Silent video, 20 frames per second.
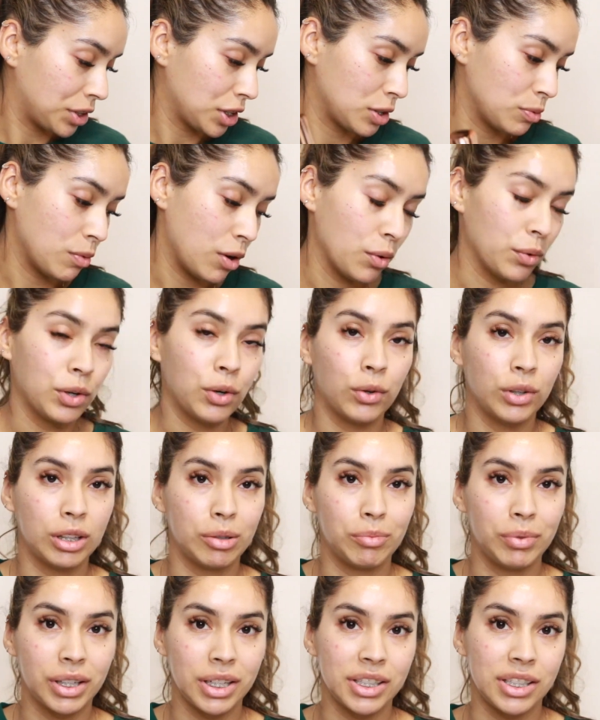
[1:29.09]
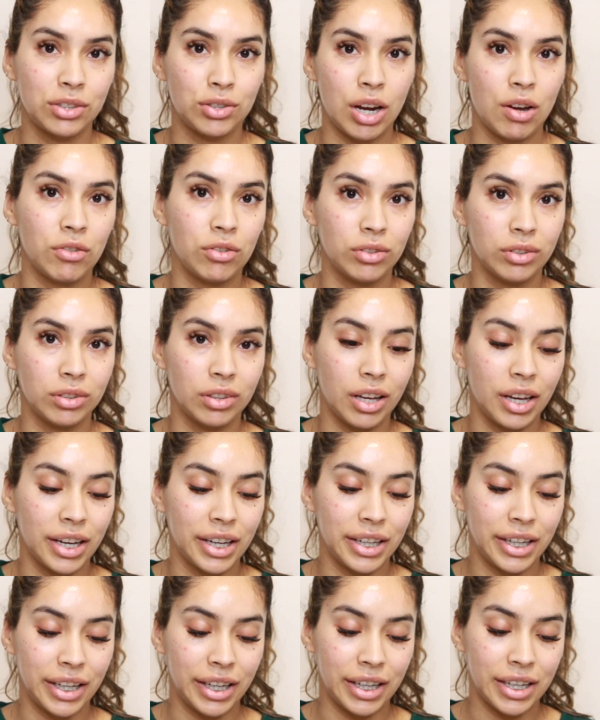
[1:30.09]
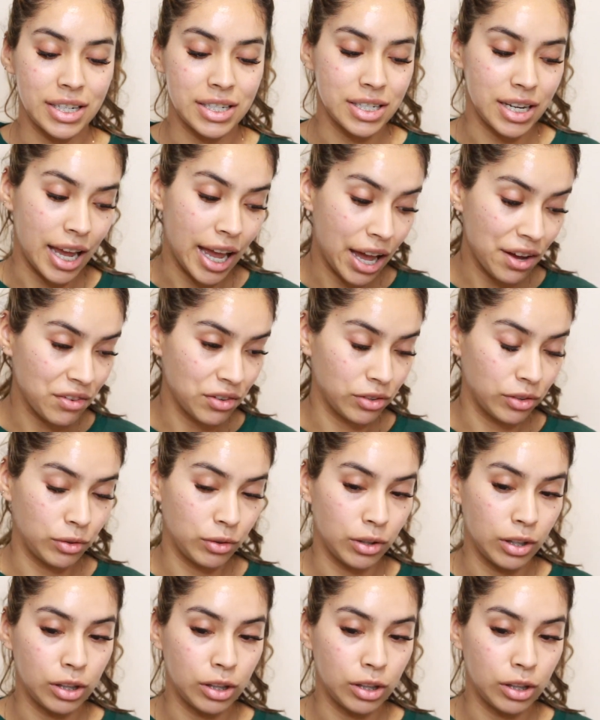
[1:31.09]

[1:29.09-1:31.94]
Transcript: the small one only because I travel a lot and I have a